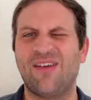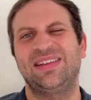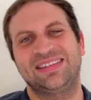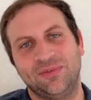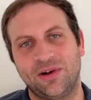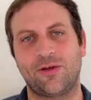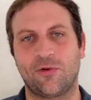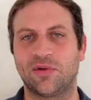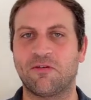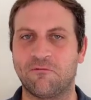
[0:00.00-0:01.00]
obviously we're not
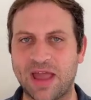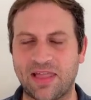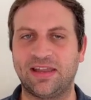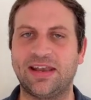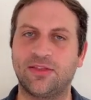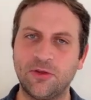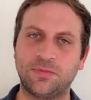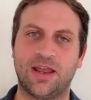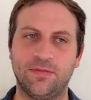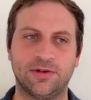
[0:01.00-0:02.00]
going to validate those
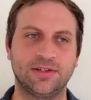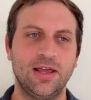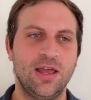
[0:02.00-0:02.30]
behaviors.